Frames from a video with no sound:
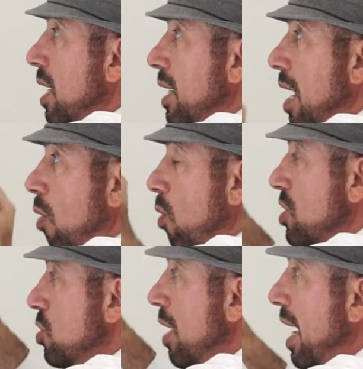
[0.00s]
Now,
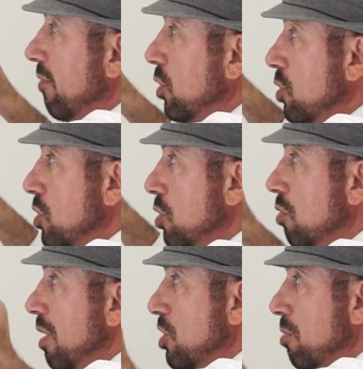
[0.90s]
once you have those two
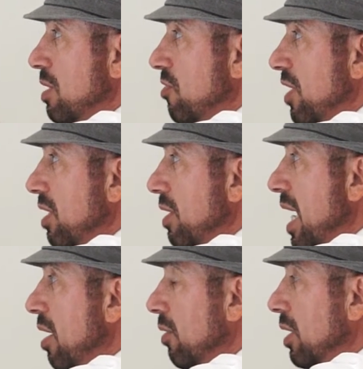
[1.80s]
measurements figured
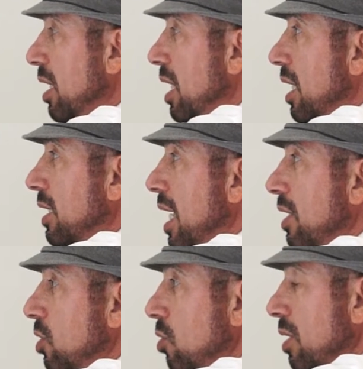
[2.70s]
out,
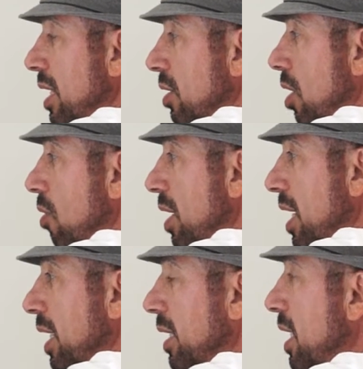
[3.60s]
then you can go
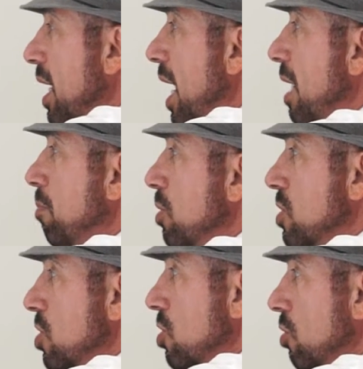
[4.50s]
ahead and
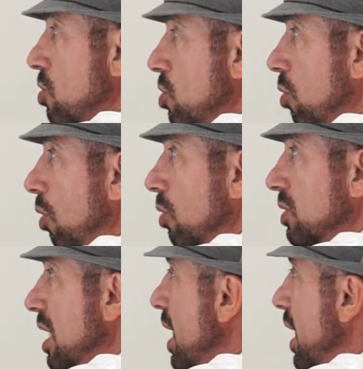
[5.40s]
position your
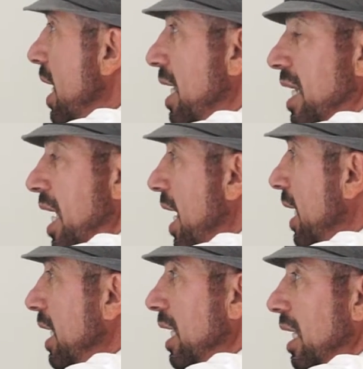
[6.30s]
scrolls in
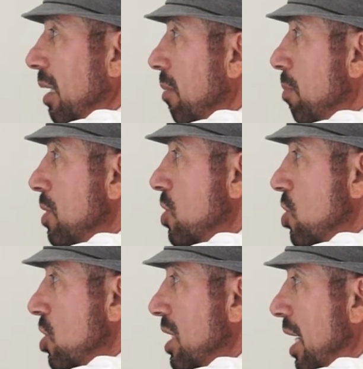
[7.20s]
any
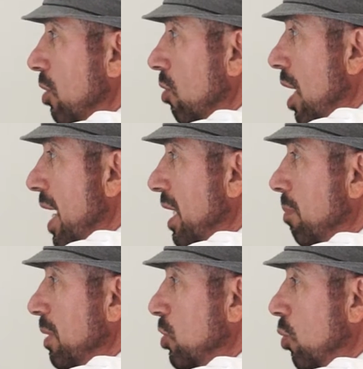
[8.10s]
position that you
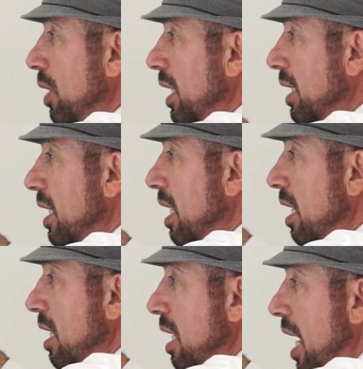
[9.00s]
like, between
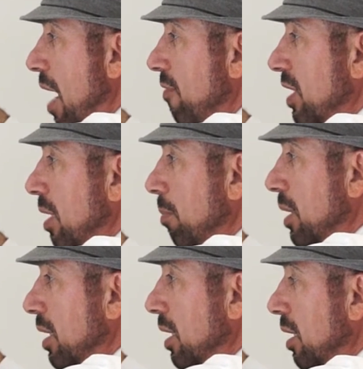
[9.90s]
having them
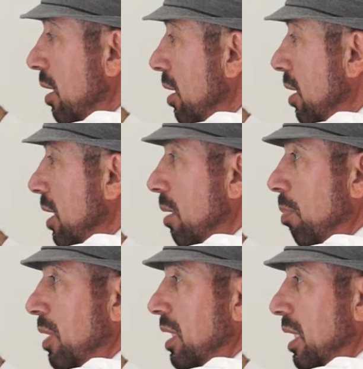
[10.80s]
be
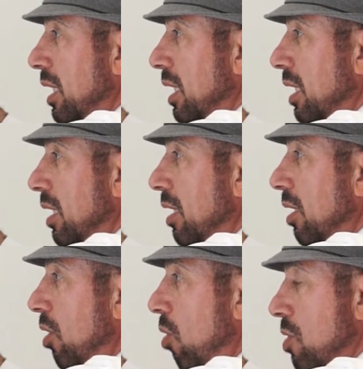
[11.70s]
completely
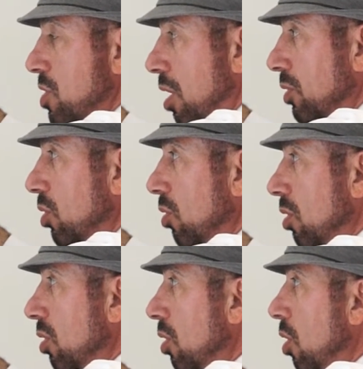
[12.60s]
horizontal
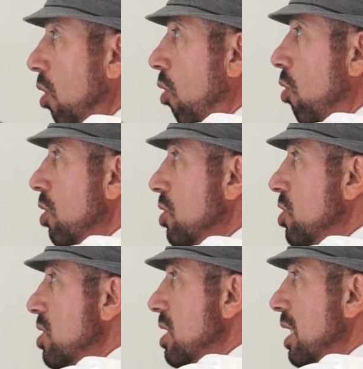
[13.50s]
or
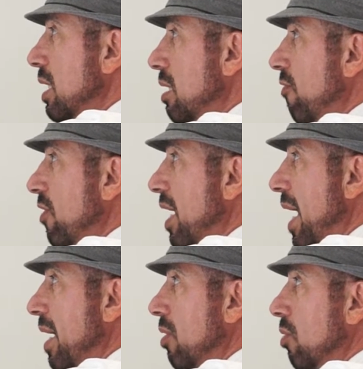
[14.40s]
just in different
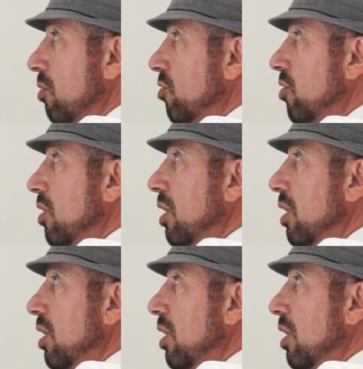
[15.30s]
angles,